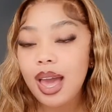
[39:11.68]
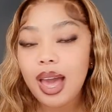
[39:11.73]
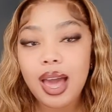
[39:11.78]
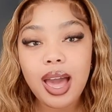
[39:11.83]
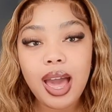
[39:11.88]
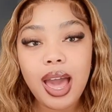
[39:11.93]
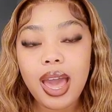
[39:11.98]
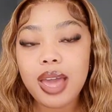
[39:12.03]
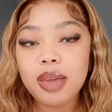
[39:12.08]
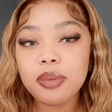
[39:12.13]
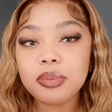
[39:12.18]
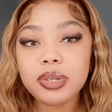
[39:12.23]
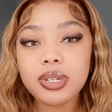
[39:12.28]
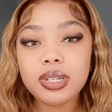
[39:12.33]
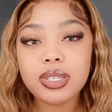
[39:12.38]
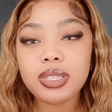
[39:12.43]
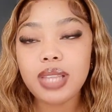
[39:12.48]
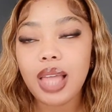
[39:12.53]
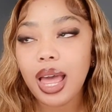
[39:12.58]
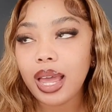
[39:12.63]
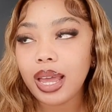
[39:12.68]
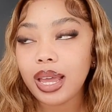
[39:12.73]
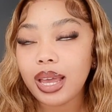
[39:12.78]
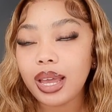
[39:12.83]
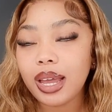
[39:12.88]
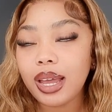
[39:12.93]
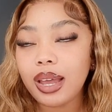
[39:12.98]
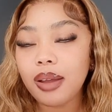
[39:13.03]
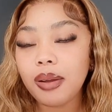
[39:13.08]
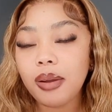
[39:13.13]
I am just
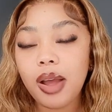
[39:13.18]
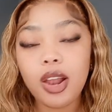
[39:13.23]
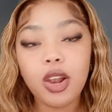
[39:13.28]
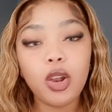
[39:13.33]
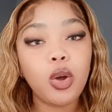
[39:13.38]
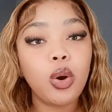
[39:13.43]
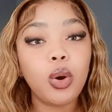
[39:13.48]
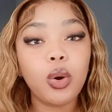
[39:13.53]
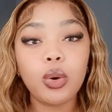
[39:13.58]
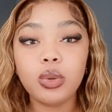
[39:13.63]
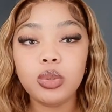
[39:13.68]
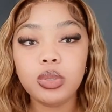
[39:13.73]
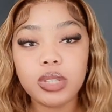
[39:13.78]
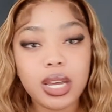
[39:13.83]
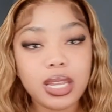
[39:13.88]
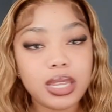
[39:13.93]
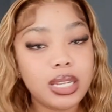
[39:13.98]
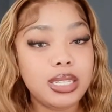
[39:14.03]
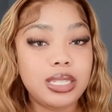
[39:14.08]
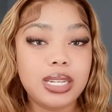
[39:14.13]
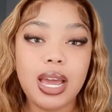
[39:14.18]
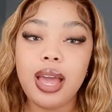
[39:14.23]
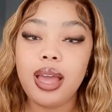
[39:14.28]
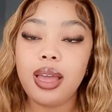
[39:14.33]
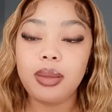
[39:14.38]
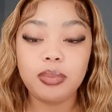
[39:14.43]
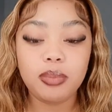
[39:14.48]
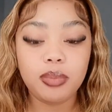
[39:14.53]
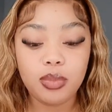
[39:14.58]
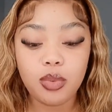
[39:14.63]
like alone at the
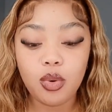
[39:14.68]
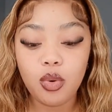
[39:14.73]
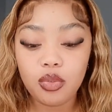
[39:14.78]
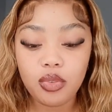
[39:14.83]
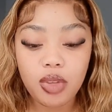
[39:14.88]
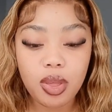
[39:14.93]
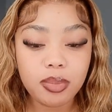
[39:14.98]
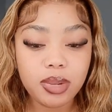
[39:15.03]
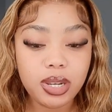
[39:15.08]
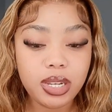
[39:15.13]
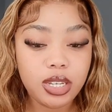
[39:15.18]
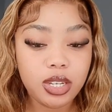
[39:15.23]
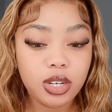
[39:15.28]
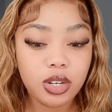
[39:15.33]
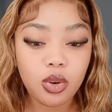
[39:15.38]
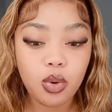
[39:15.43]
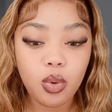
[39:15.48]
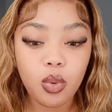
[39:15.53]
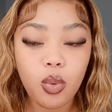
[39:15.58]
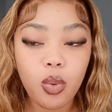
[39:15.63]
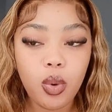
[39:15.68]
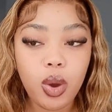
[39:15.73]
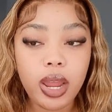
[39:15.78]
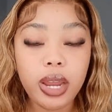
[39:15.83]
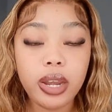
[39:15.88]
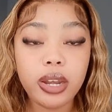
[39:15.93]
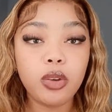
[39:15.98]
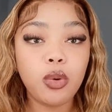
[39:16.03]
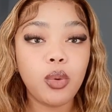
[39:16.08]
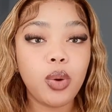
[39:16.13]
time. No family, no
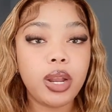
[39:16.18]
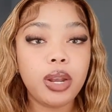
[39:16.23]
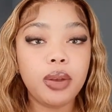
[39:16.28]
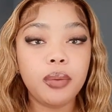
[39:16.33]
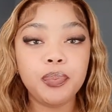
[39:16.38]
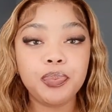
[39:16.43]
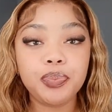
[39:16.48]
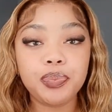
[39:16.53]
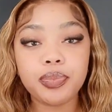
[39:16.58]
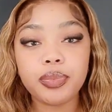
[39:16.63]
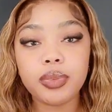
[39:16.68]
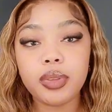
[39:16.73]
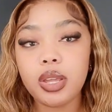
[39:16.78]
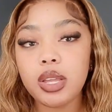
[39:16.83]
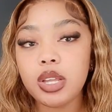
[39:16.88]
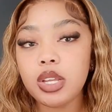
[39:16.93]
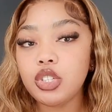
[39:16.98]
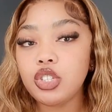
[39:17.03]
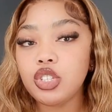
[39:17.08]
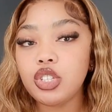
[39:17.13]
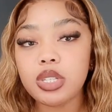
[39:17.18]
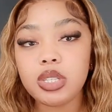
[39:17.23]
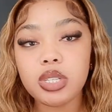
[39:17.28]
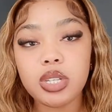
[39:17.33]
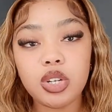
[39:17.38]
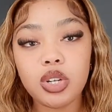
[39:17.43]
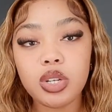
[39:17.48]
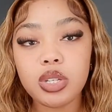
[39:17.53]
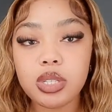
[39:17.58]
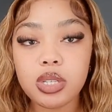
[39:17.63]
anyone. It's just the
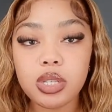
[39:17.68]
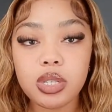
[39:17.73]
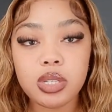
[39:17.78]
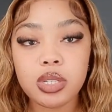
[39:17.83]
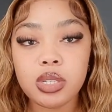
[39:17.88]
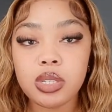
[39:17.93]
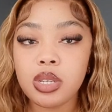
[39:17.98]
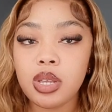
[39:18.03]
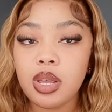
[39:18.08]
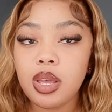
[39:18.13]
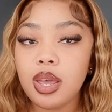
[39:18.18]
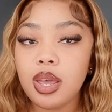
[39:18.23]
nurses